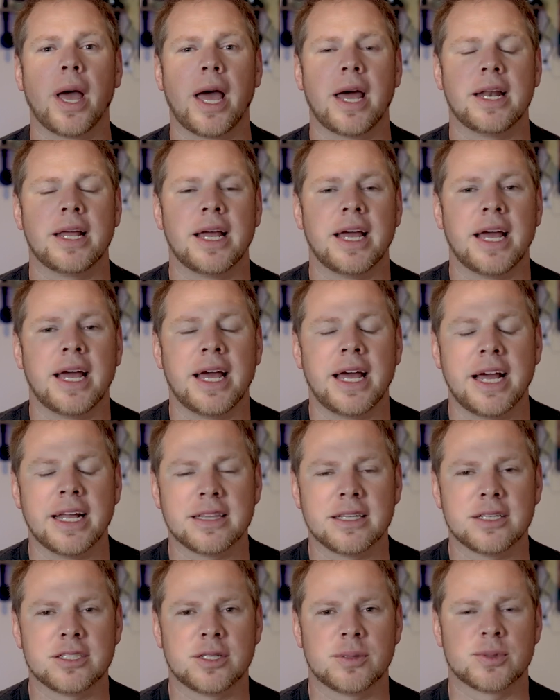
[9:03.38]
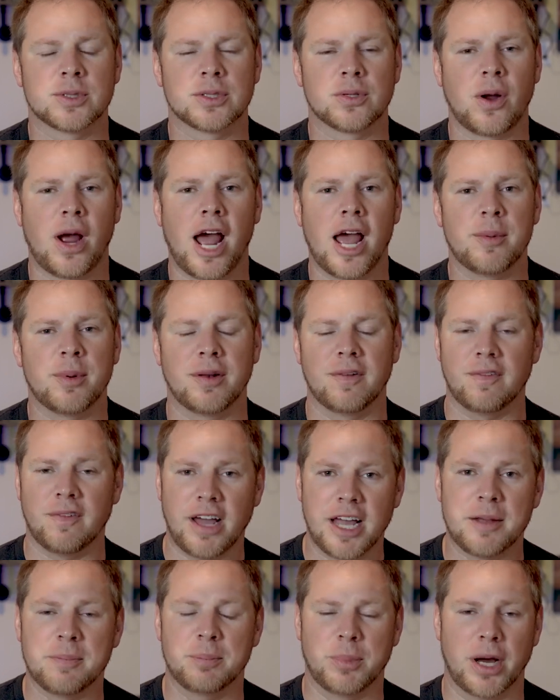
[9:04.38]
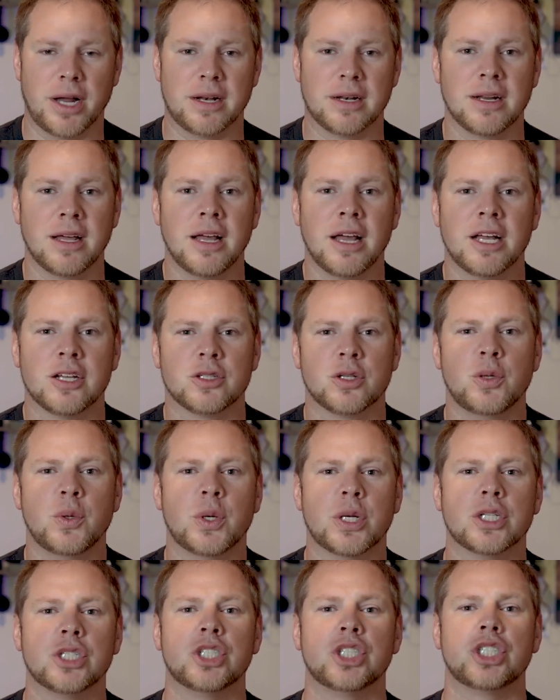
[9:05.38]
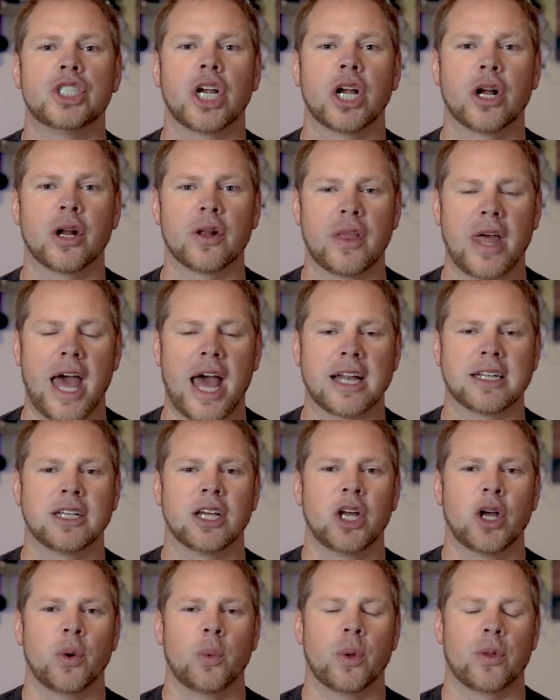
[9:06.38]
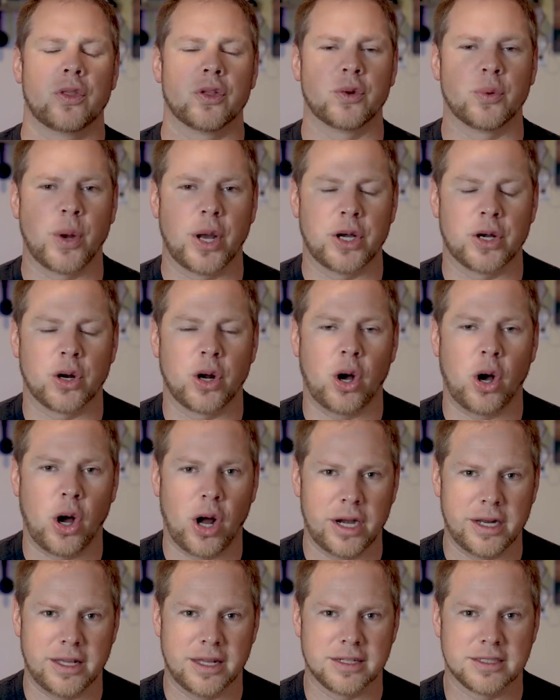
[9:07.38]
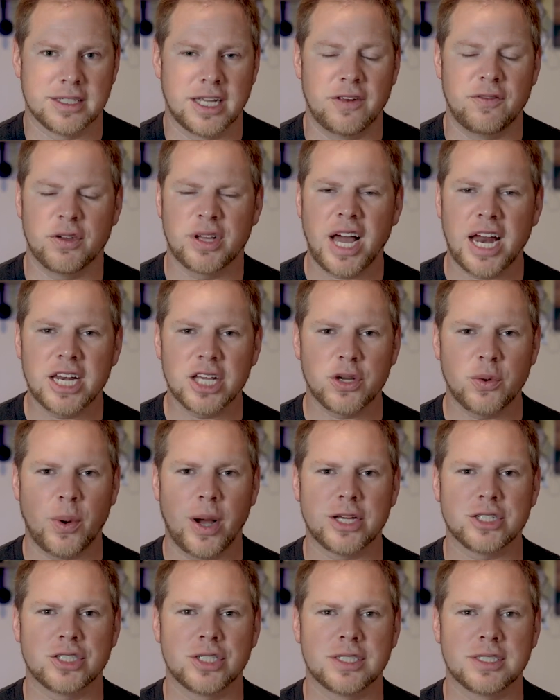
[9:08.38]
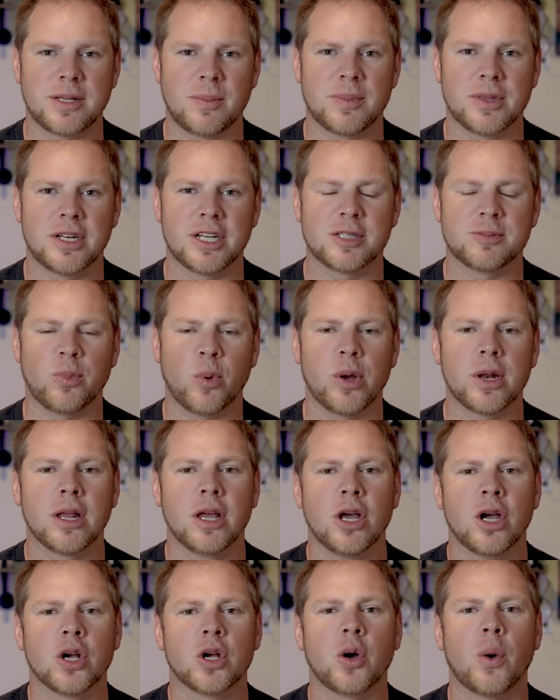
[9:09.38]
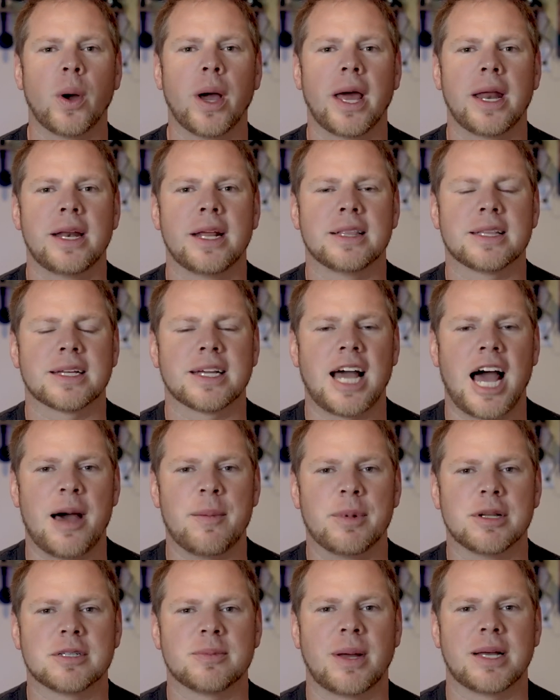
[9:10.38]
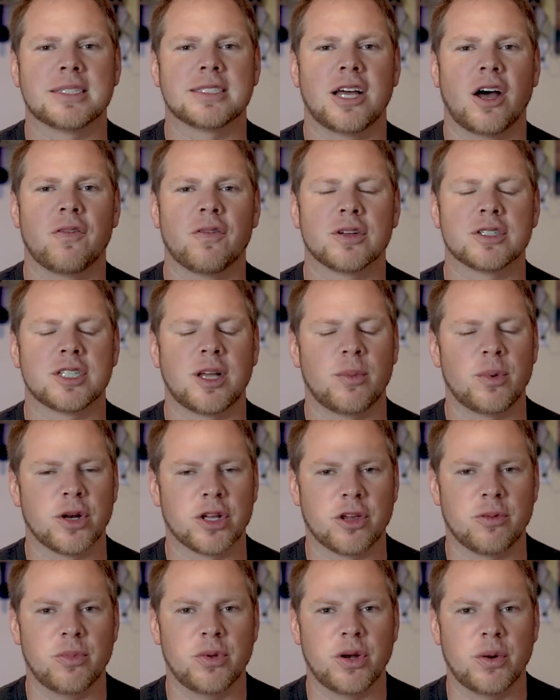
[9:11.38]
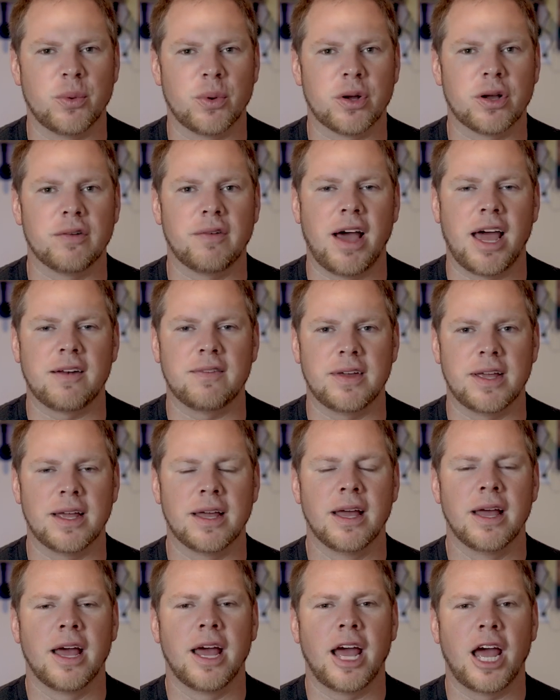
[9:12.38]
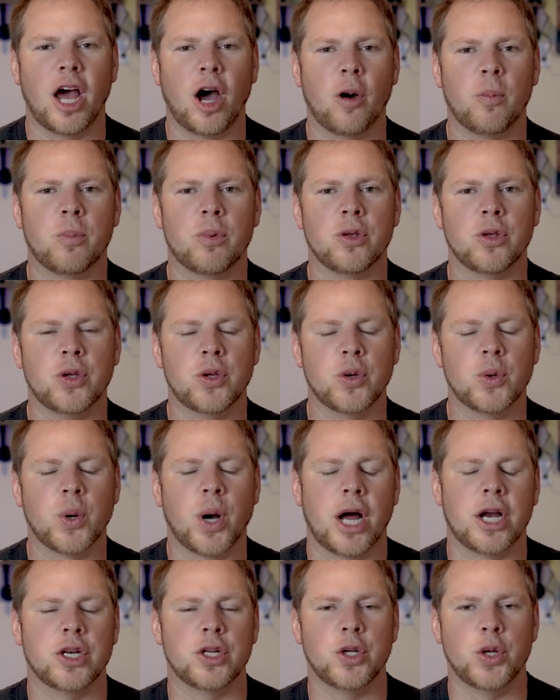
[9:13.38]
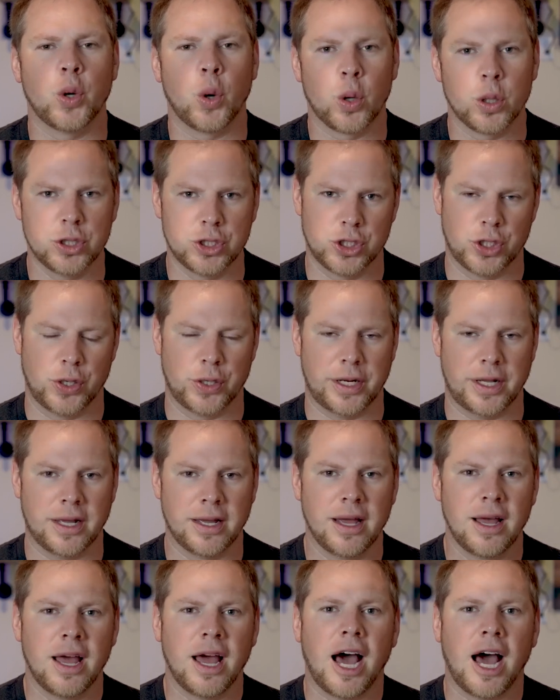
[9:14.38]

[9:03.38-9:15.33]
ahead, hit the subscribe and like button so you can share that with the greater audience. If you got any questions up to this point, go ahead hit the comments. Myself or someone in the community will gladly help you on your journey.